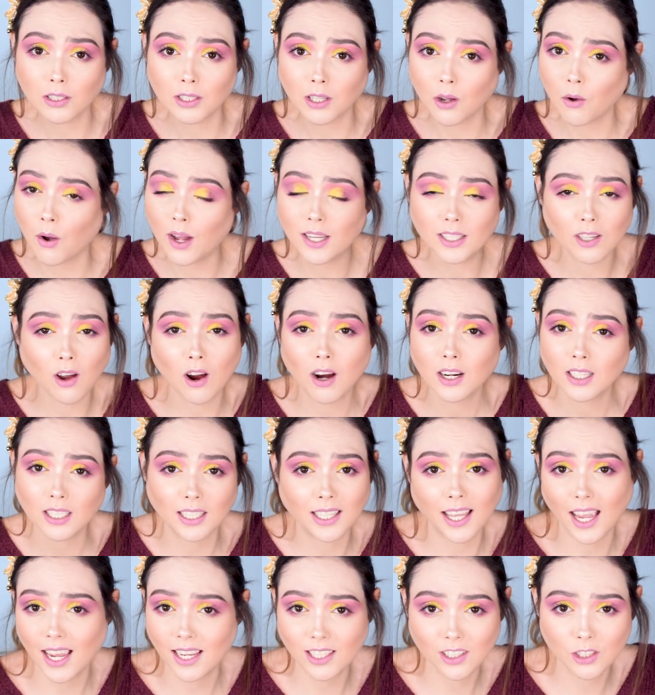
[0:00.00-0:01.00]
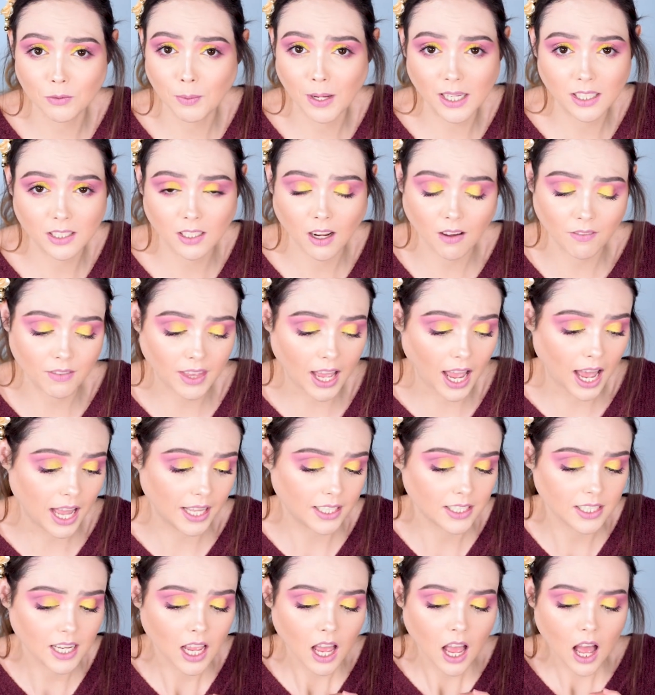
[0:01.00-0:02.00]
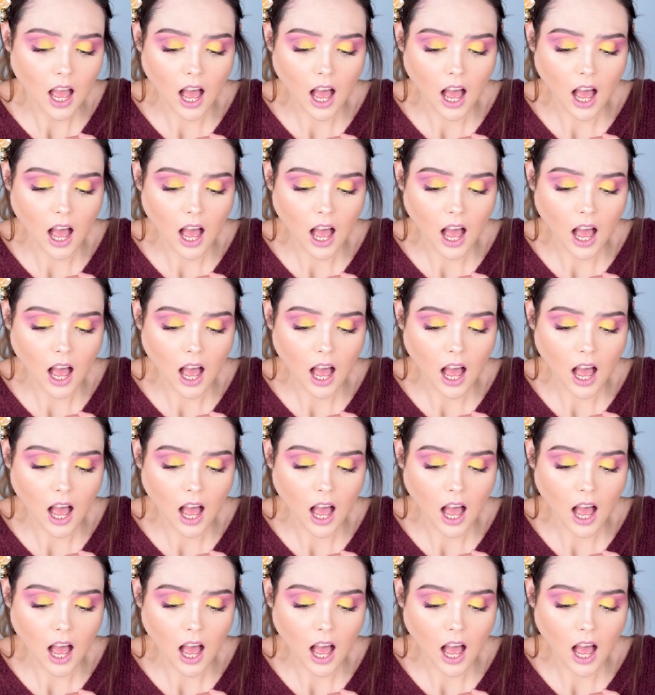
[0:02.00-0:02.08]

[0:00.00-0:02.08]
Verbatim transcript: So it's hard to gauge based off that.